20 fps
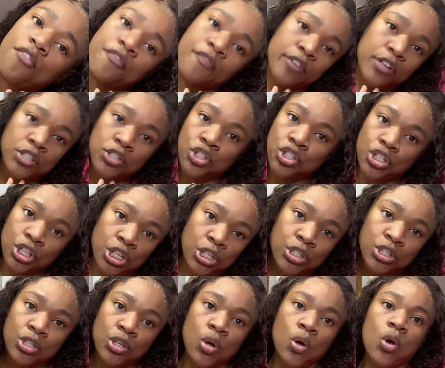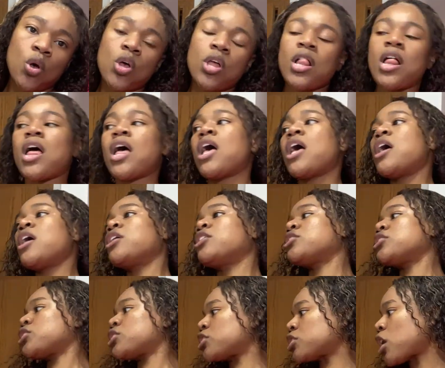gentle,
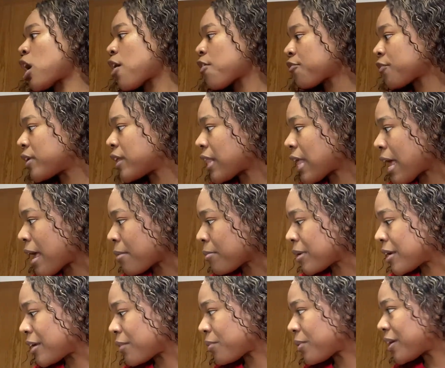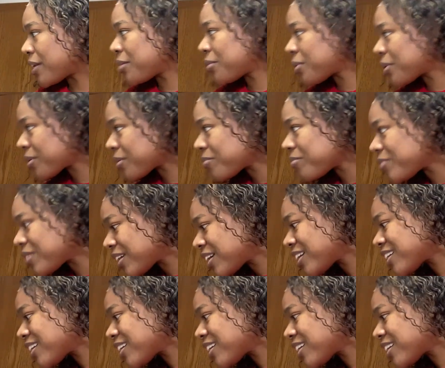soft glam get ready with me.